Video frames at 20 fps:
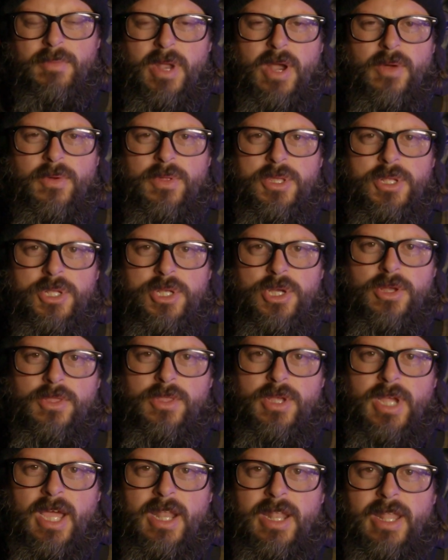I'm not really sure.
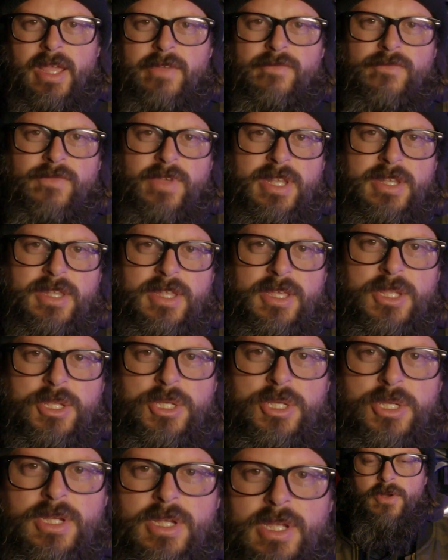They're kind of like
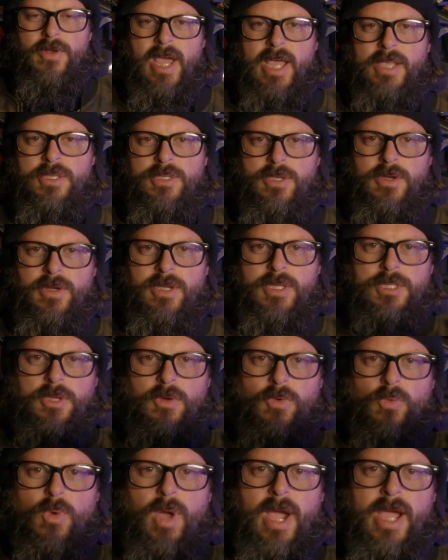vintage. They're nice though because
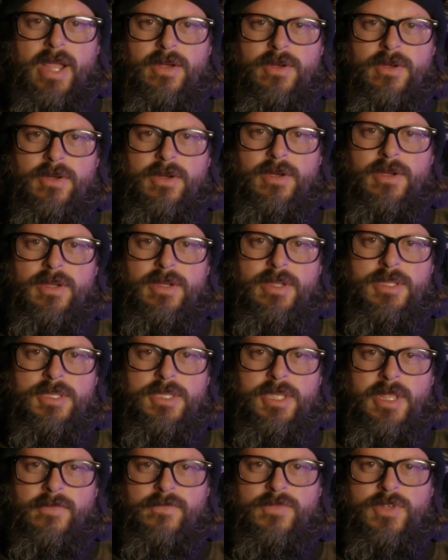they're wider
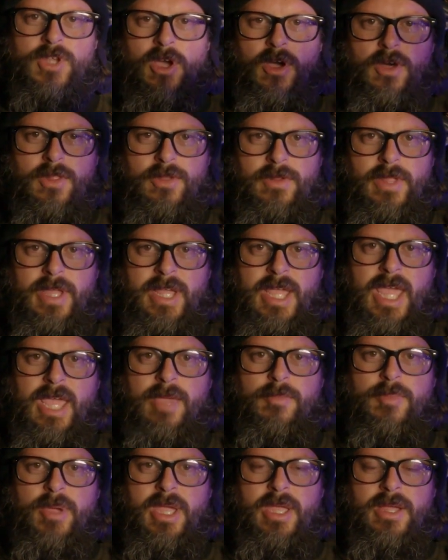instead of taller like
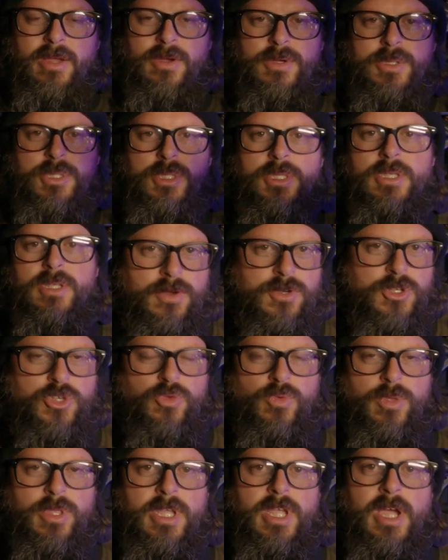ape hangers. They were
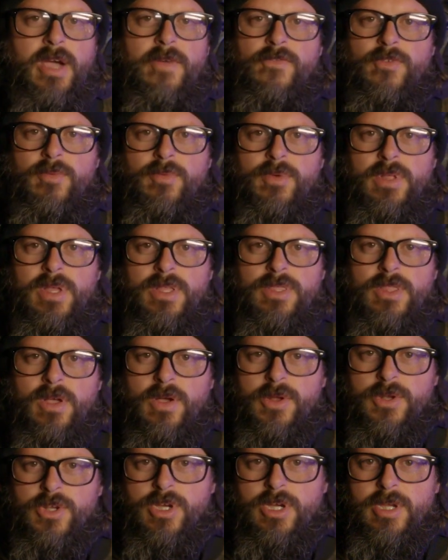just really comfortable on
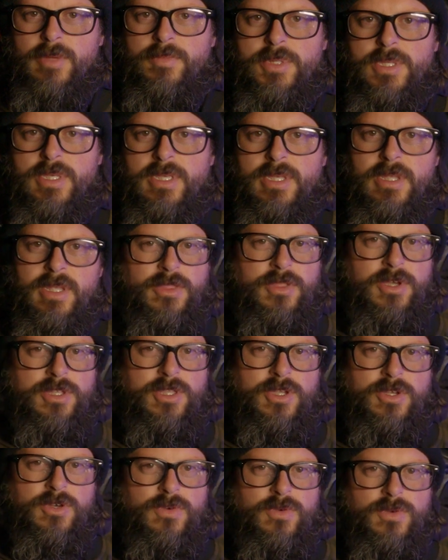long trips. They
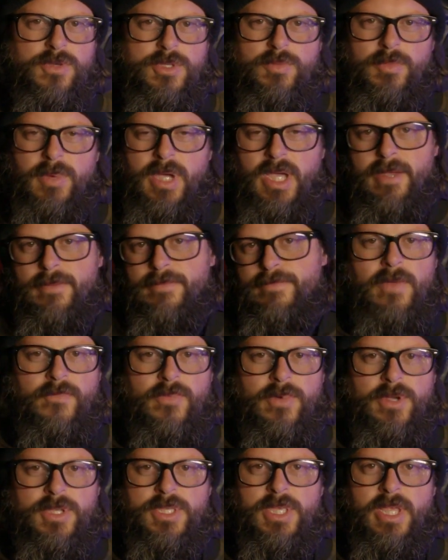look the coolest, but
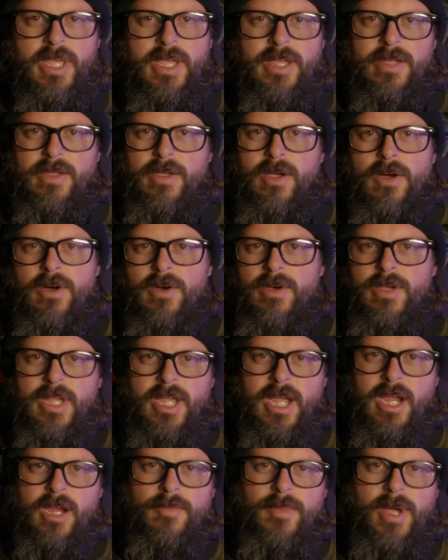comfort's like all I
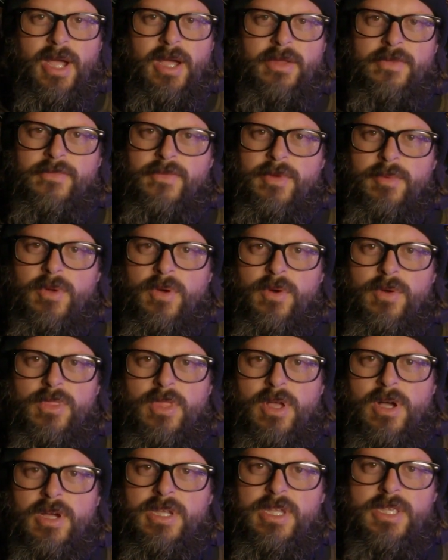care about if I'm
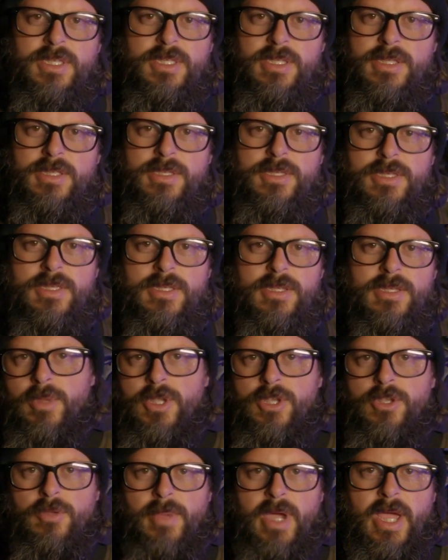going long distance. I'm
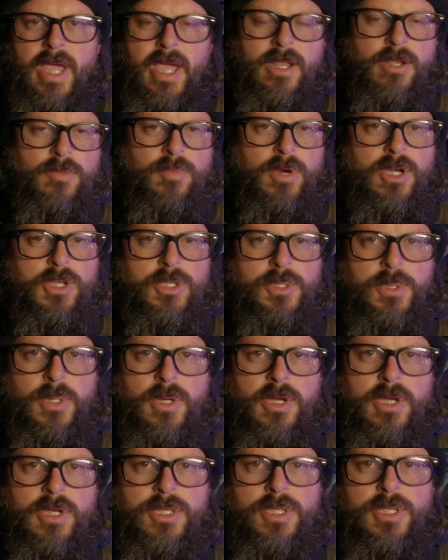gonna do my handlebars
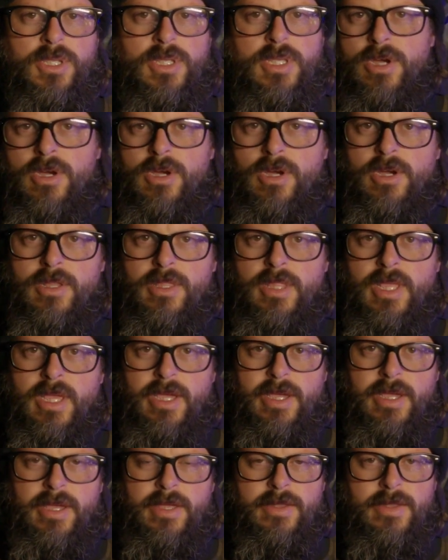first, turn
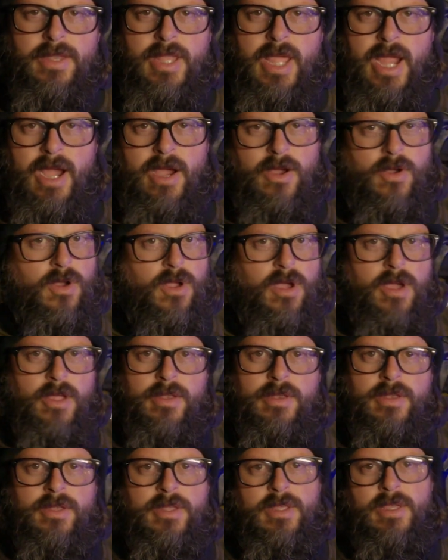the air
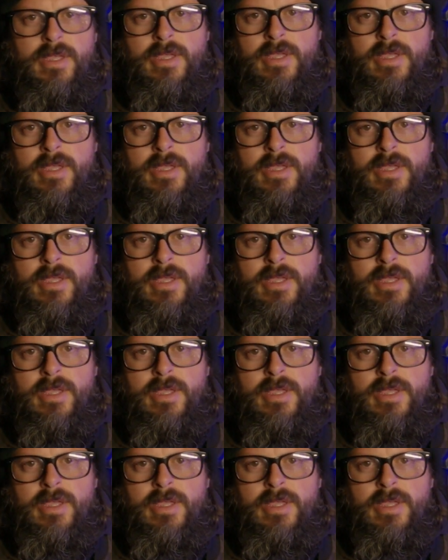on.